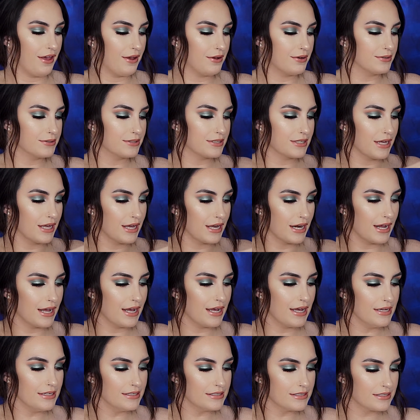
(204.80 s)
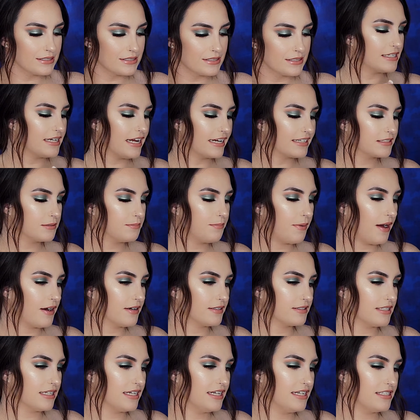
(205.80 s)
those goodies. This next
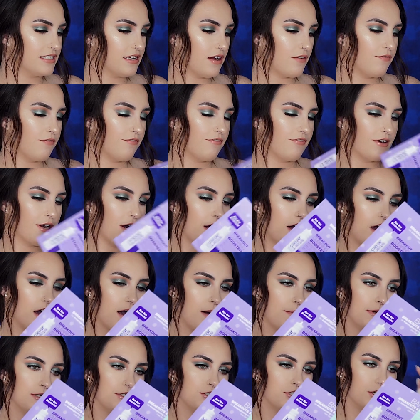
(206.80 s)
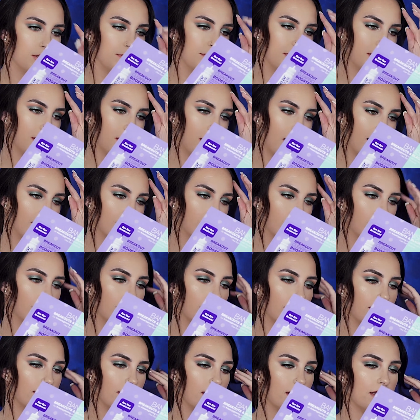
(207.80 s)
box is from
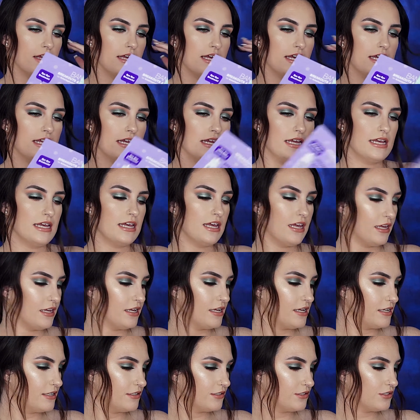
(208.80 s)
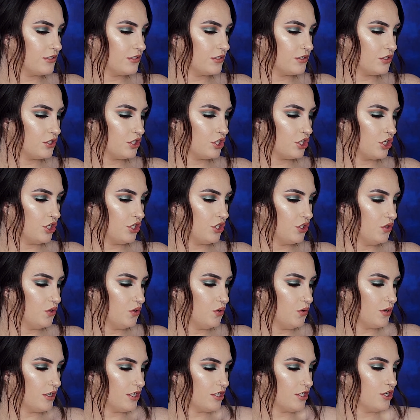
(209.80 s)
Dermalogica. It is
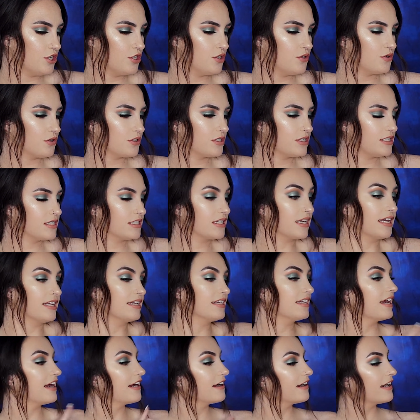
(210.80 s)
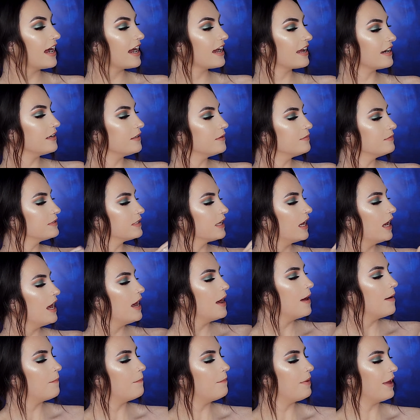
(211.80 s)
2 new skincare items,
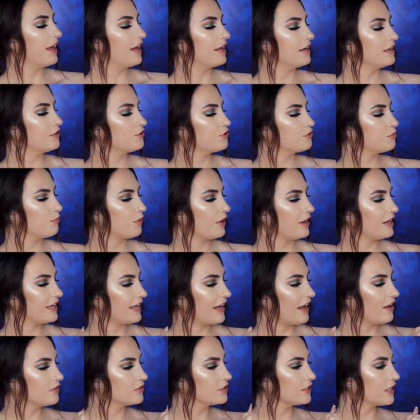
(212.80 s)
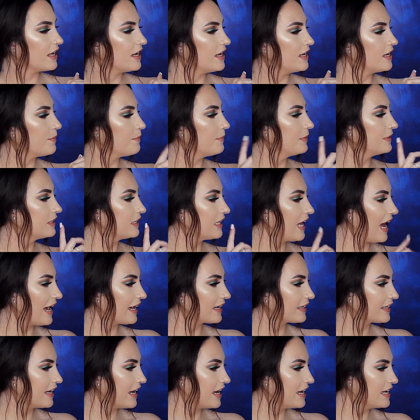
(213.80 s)
Banish, Breakouts, and
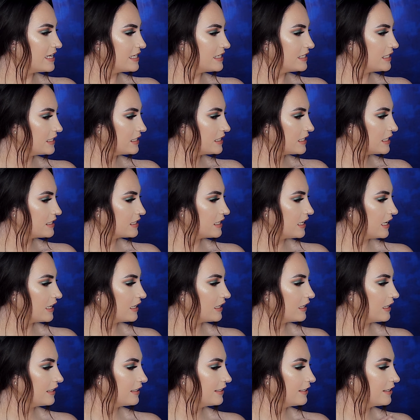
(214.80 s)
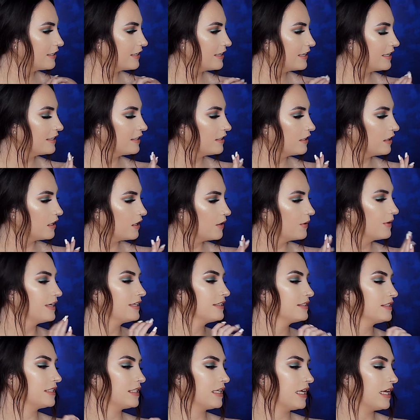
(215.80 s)
Blackheads. It says, get clearing,
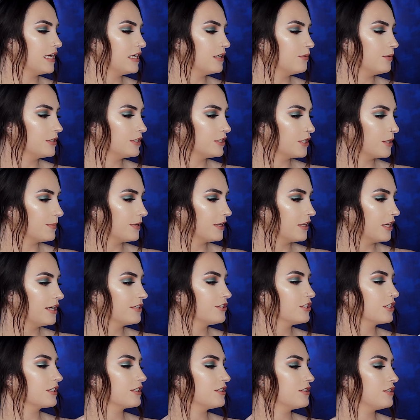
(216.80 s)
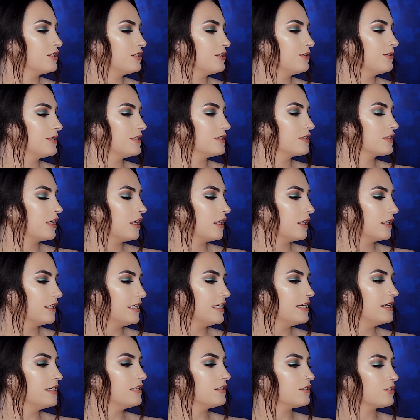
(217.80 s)
glowing skin with Dermalogica's newest
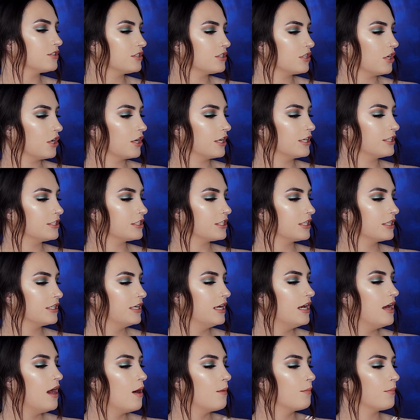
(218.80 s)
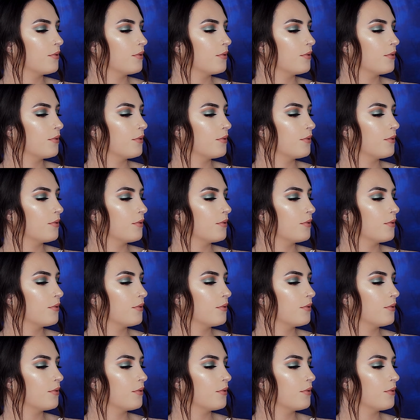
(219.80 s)
Clean Start